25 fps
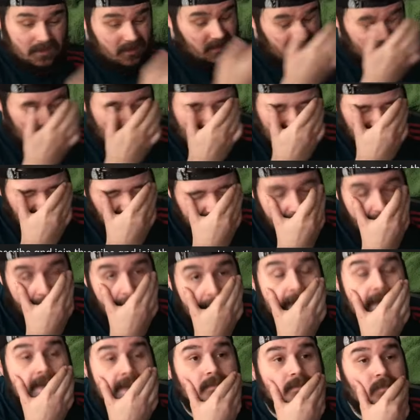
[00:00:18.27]

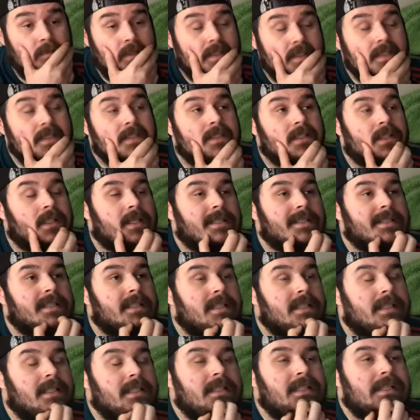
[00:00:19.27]
That game yesterday,
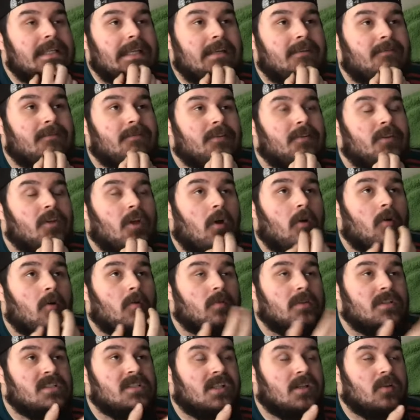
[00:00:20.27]
even though
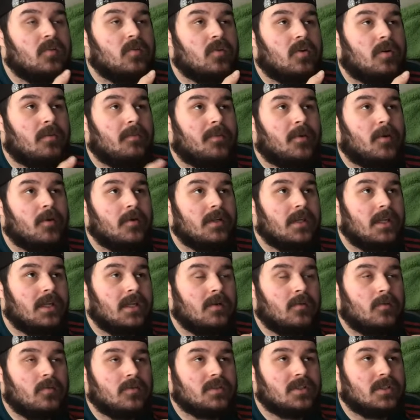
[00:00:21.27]
we still got a point and
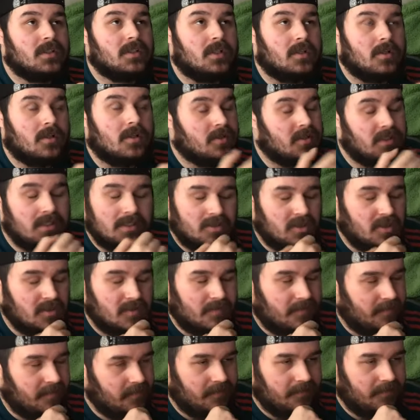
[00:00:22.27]
it wasn't a loss, it
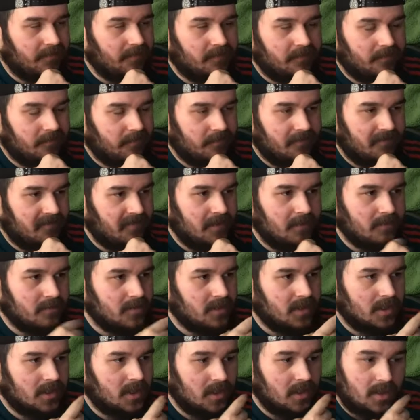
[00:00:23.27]
just feels
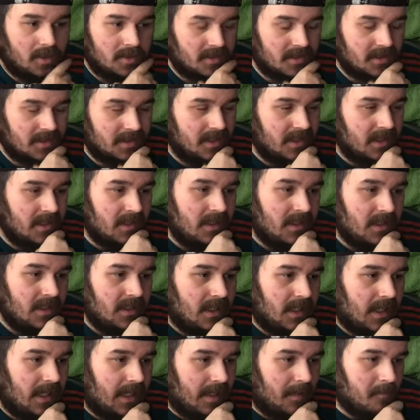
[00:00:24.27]
like a loss.
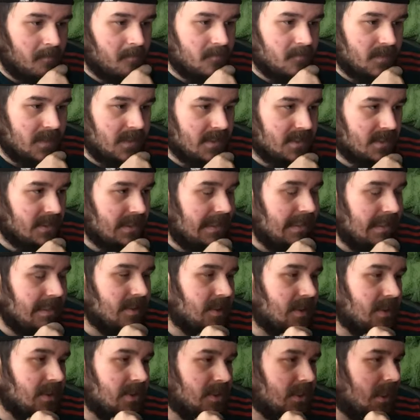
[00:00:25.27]
And this
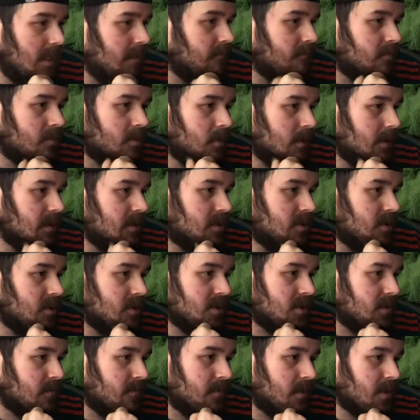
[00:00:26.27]
season in general is
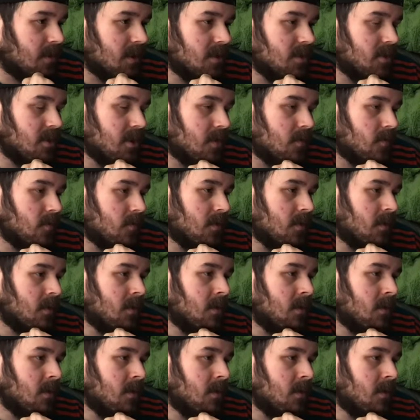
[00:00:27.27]
just a fucking joke,